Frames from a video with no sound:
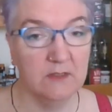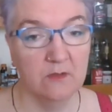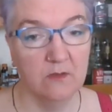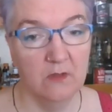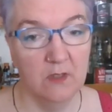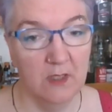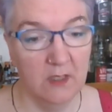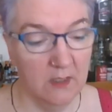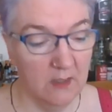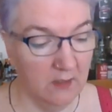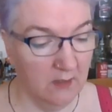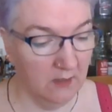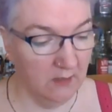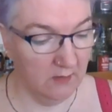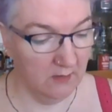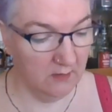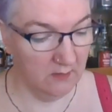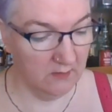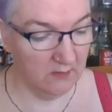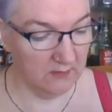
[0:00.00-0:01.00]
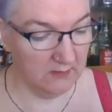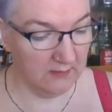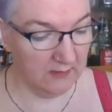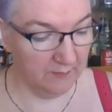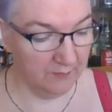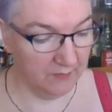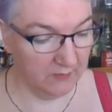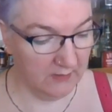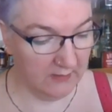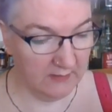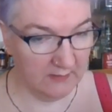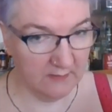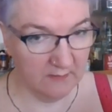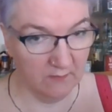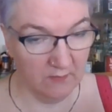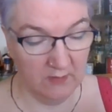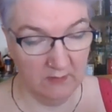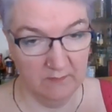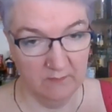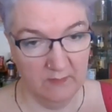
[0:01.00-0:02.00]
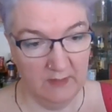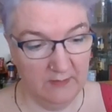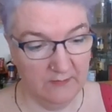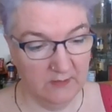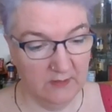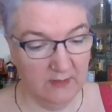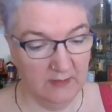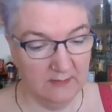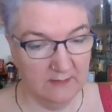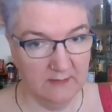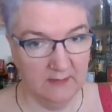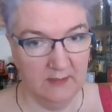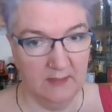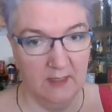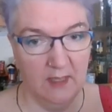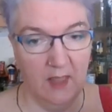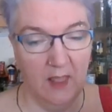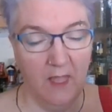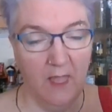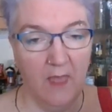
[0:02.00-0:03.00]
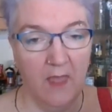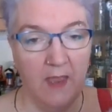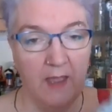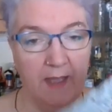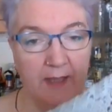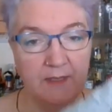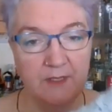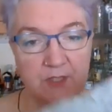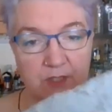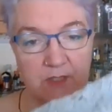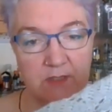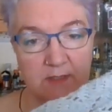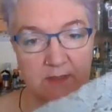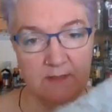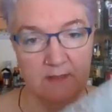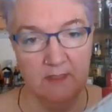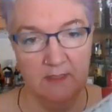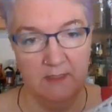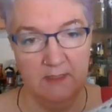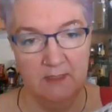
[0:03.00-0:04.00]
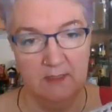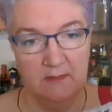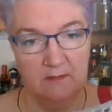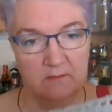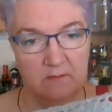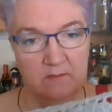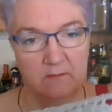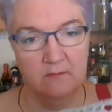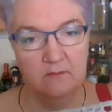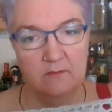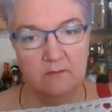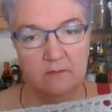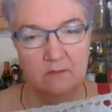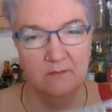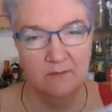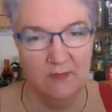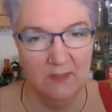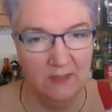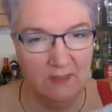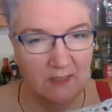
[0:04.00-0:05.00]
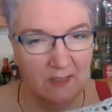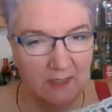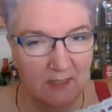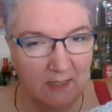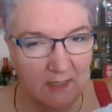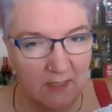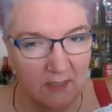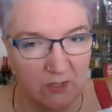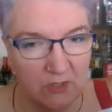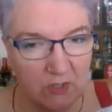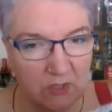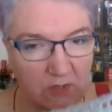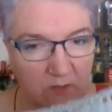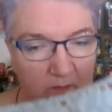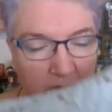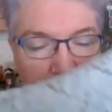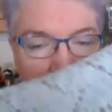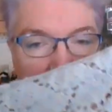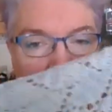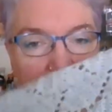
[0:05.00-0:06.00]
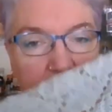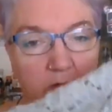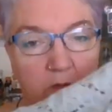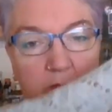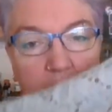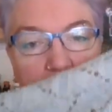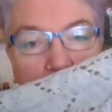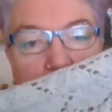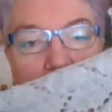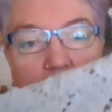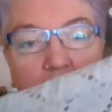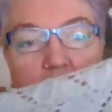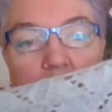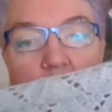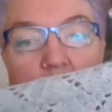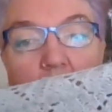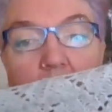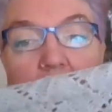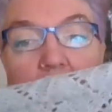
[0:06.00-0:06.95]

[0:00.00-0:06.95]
just a couple of days, well, left her yesterday, and she does like it, kind of ish. She's not, wow, that's amazing.